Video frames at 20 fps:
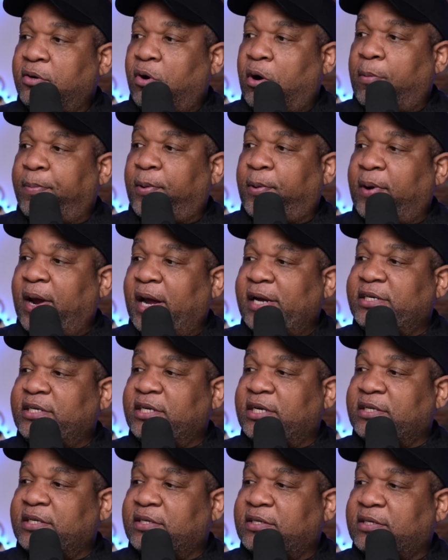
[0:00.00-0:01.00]

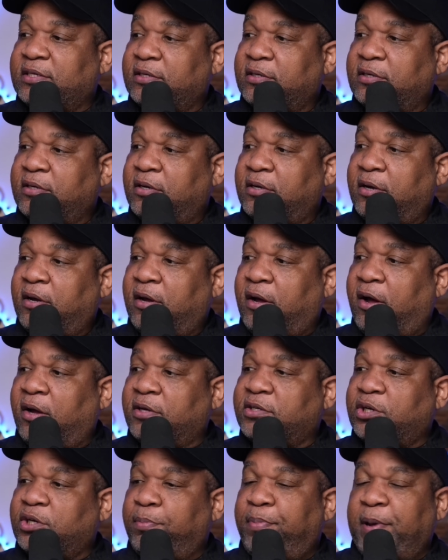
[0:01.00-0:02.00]
Corporations
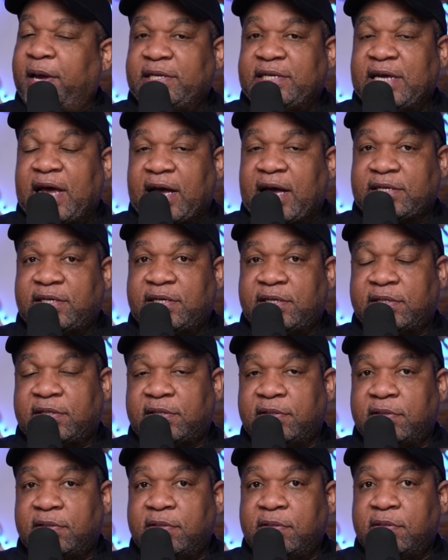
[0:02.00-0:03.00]
also pay
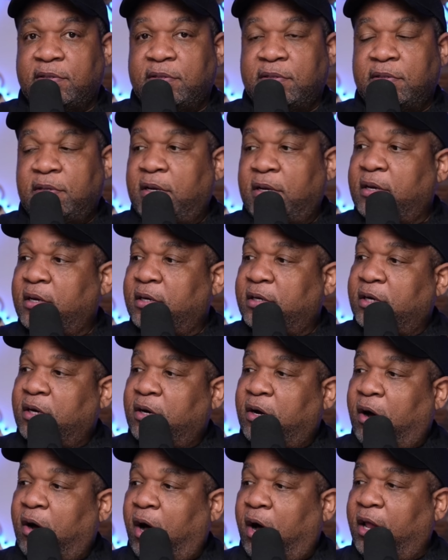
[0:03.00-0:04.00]
taxes.
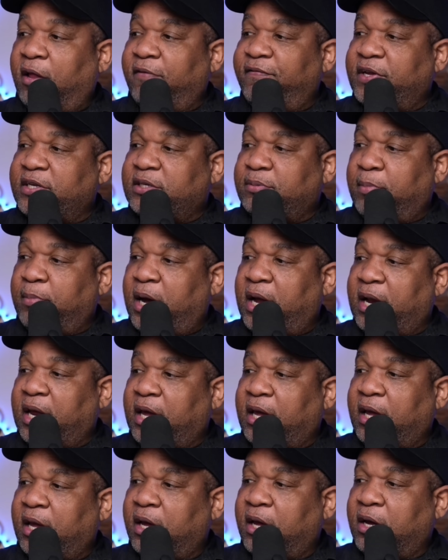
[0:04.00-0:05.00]
All of this
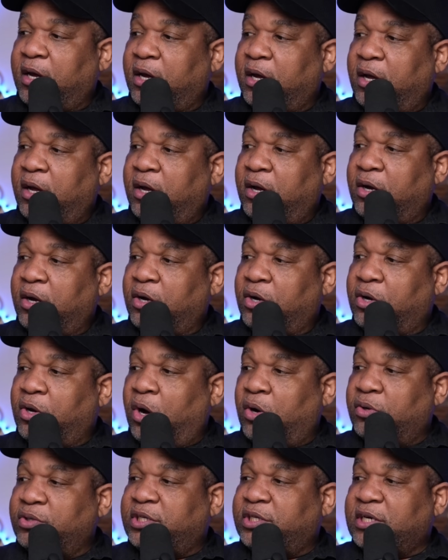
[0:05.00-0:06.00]
money
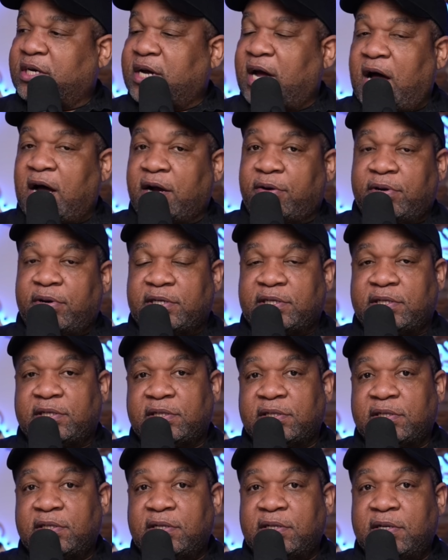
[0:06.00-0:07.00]
goes to Congress.
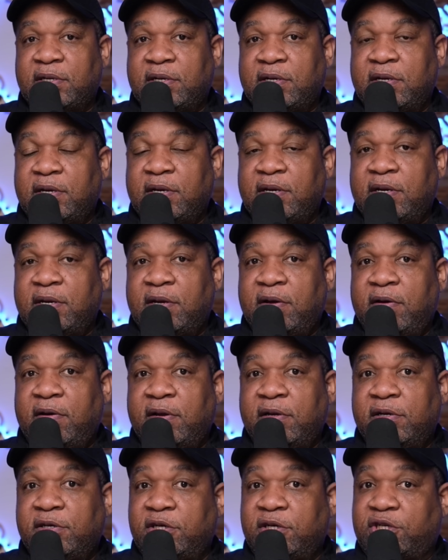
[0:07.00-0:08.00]

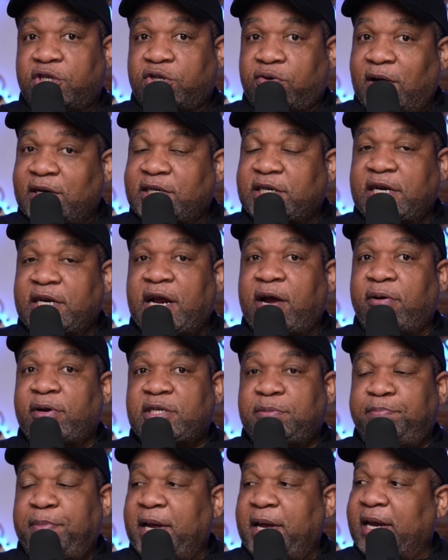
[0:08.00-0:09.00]
Discretionary
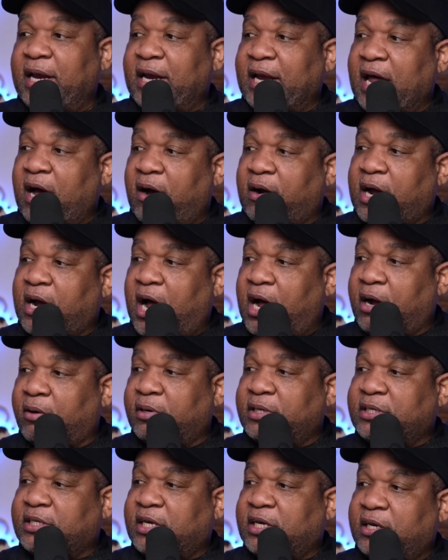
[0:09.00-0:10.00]
spending. Now
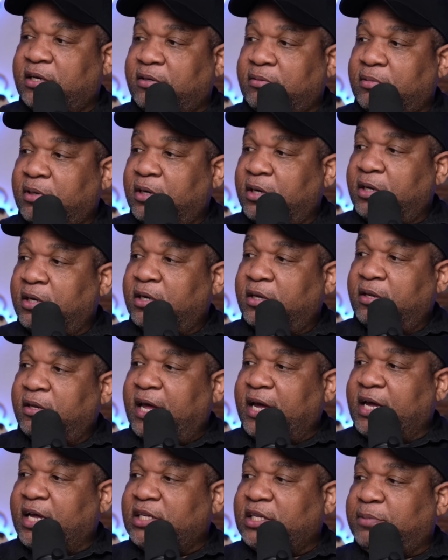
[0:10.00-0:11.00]
Congress can
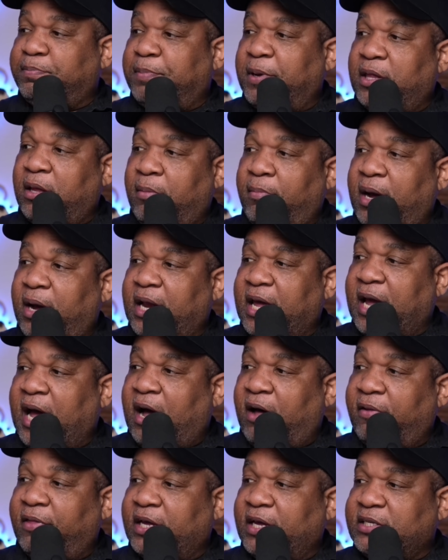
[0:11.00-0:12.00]
they can spend the money
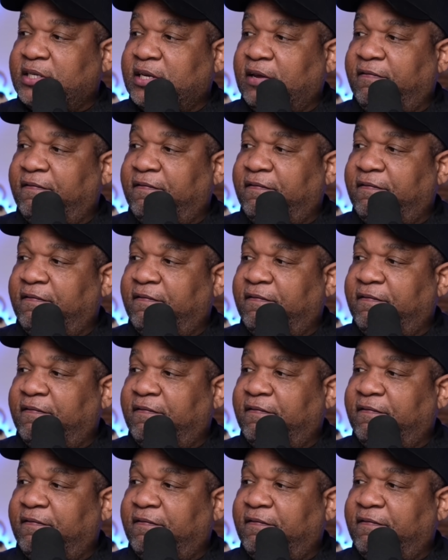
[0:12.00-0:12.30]
how they see